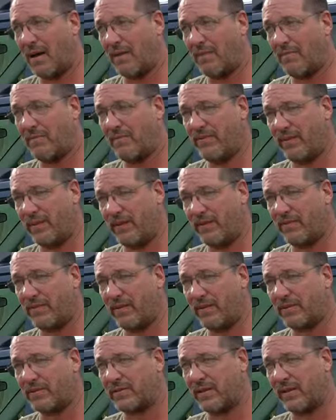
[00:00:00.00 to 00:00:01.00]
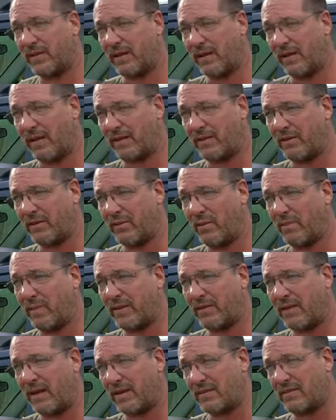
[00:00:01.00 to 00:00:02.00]
I'm very frustrated. I'd like to know what
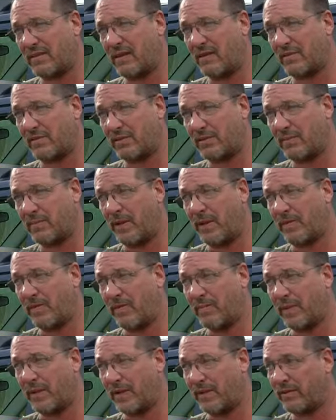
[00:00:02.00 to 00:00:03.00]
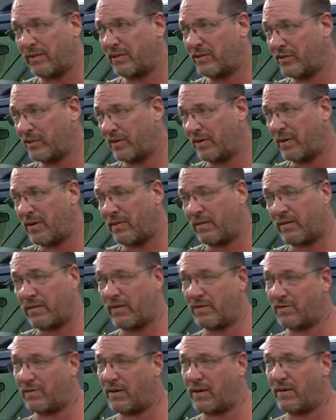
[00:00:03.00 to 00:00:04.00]
my tax dollars are spent on because it's sure ain't on
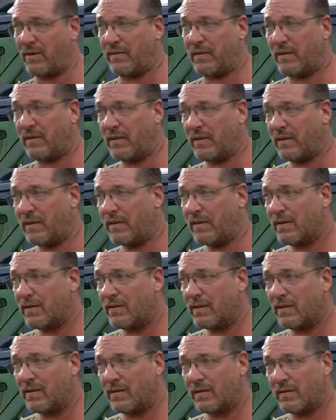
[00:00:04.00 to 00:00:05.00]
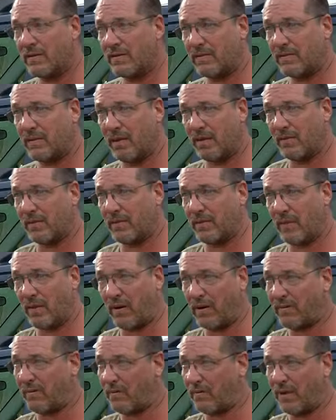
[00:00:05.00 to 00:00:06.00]
this road. Not on the
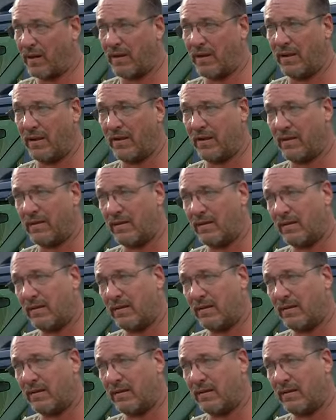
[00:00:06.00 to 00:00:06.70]
part of it we need.